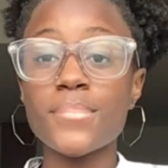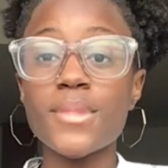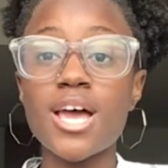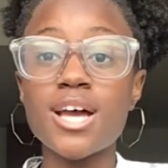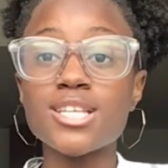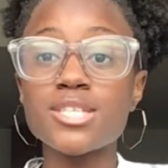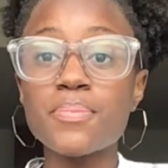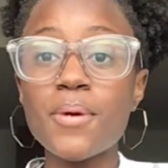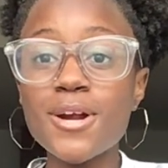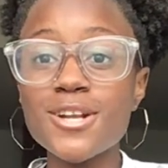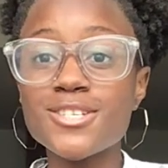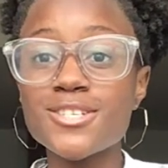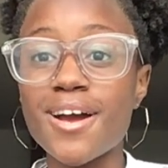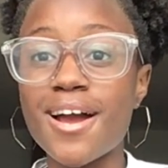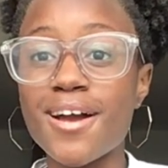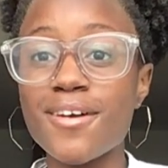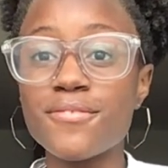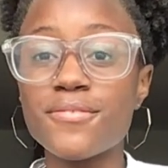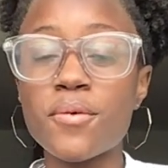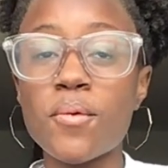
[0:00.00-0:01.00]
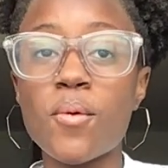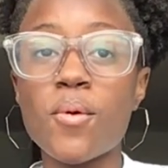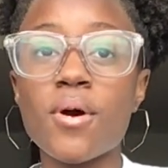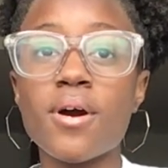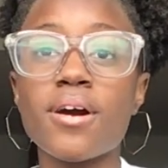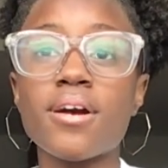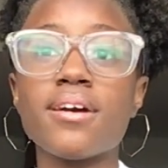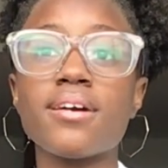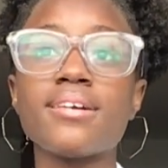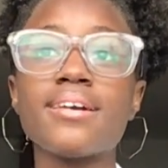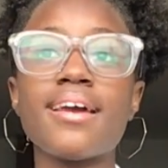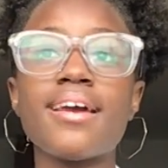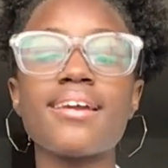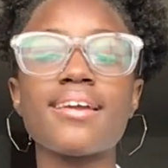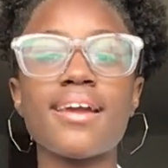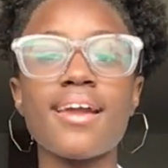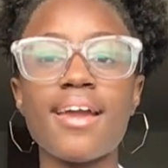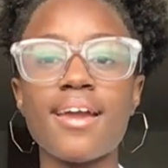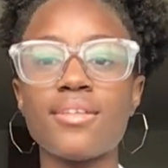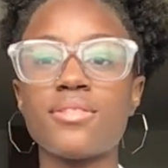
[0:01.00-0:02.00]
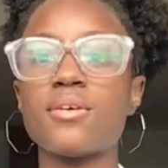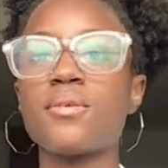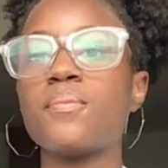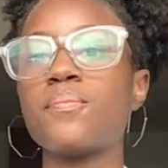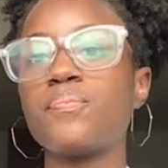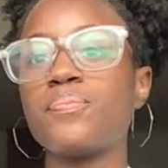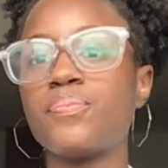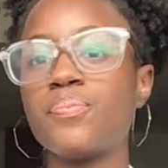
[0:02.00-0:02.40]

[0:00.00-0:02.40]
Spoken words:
a smart drive, or aka the